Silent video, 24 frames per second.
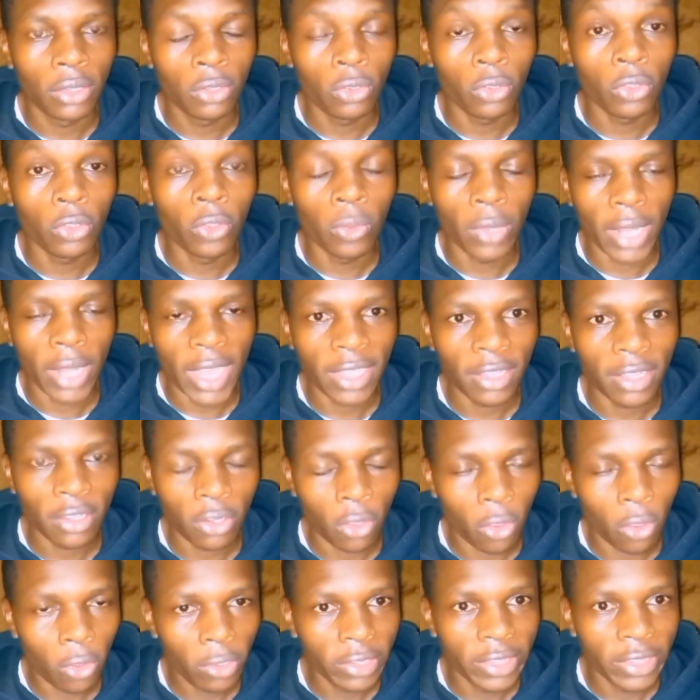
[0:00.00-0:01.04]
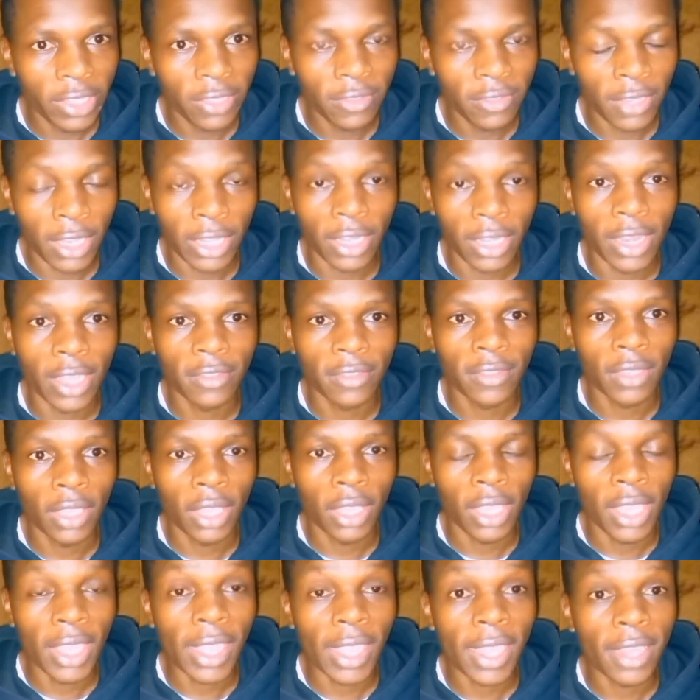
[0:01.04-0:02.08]
to unite all these
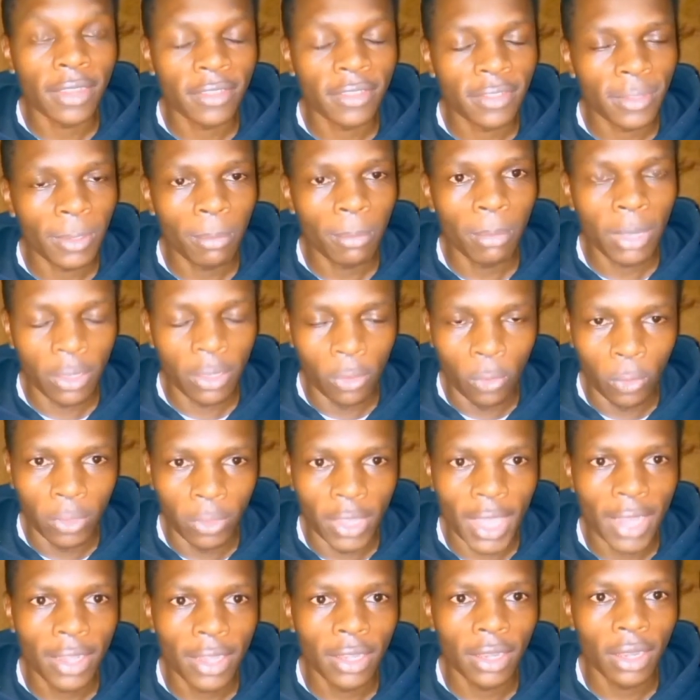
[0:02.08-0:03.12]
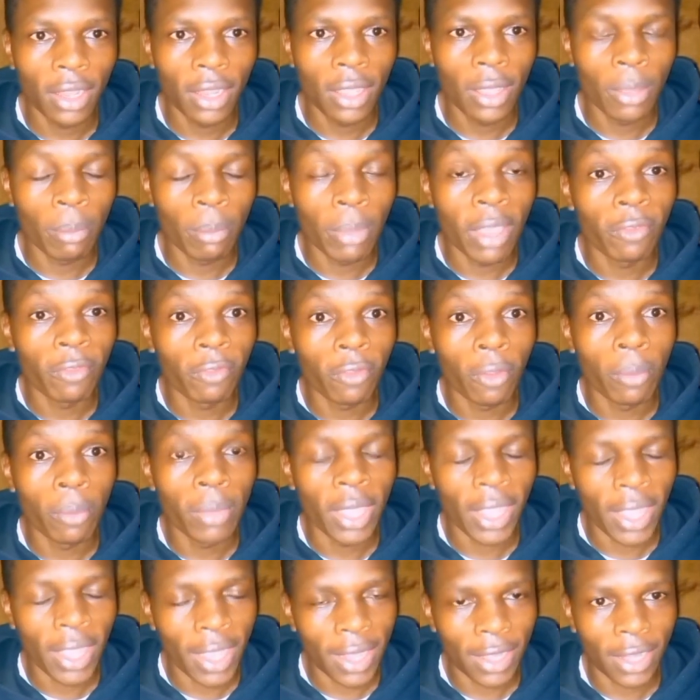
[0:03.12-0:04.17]
leaders, he can simply do that by
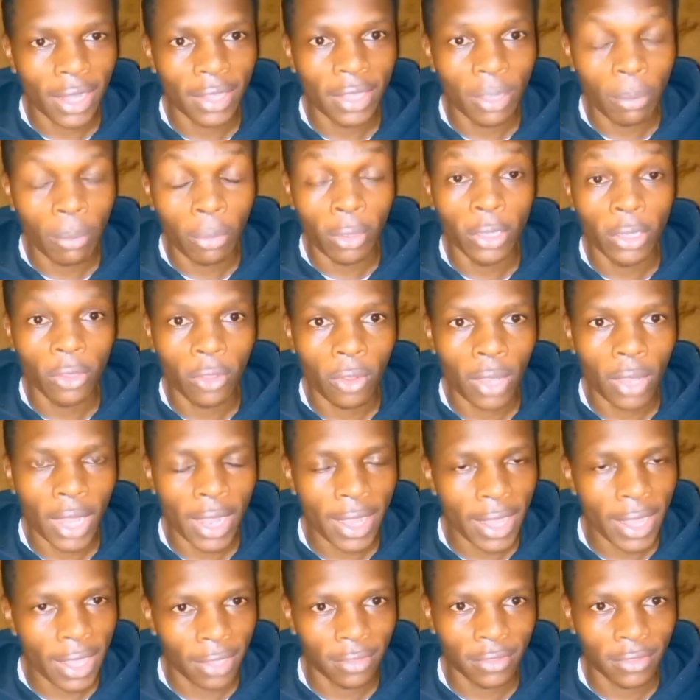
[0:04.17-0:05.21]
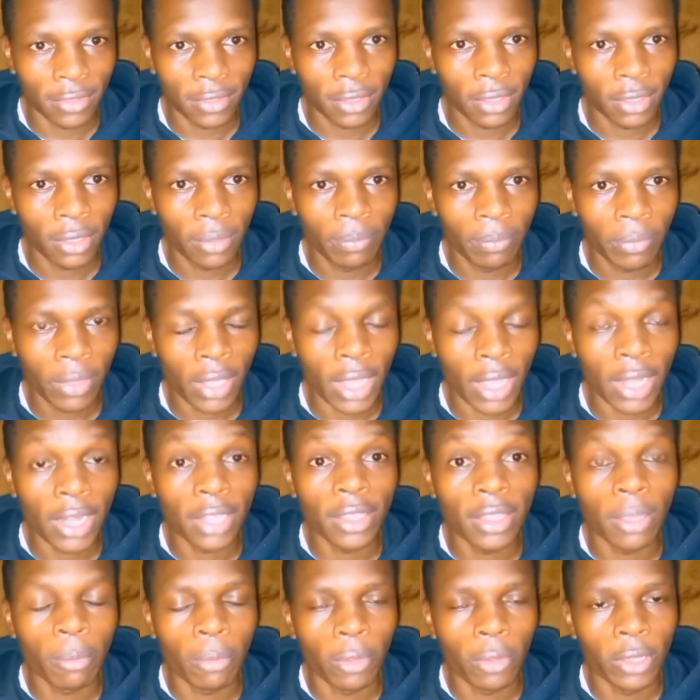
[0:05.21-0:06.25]
forming another political alliance,
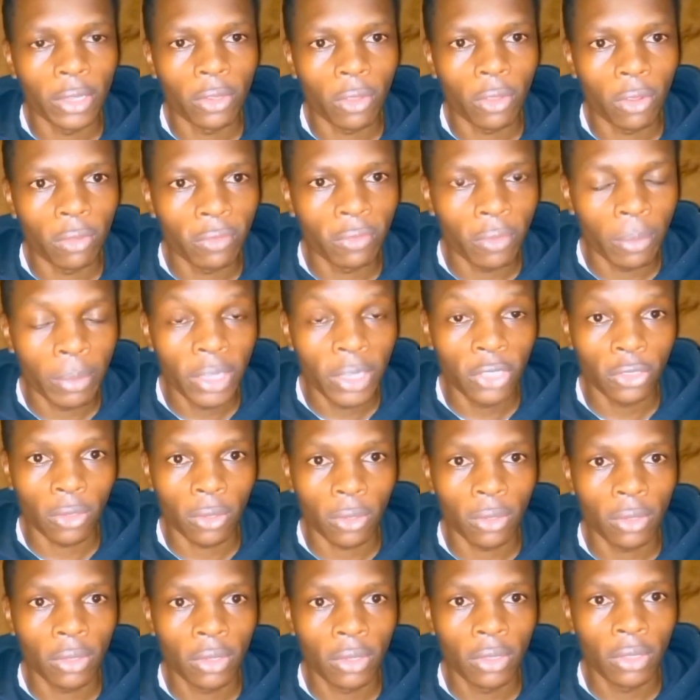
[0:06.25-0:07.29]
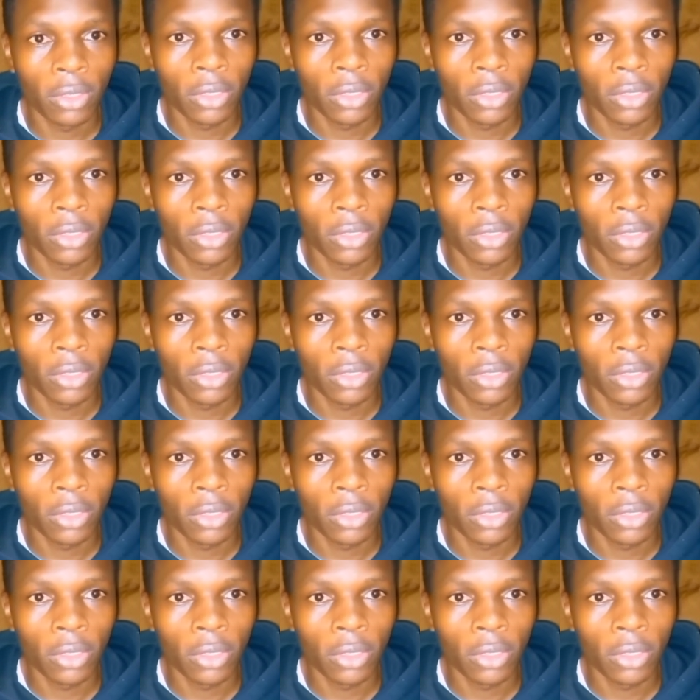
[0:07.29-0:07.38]
another political formation,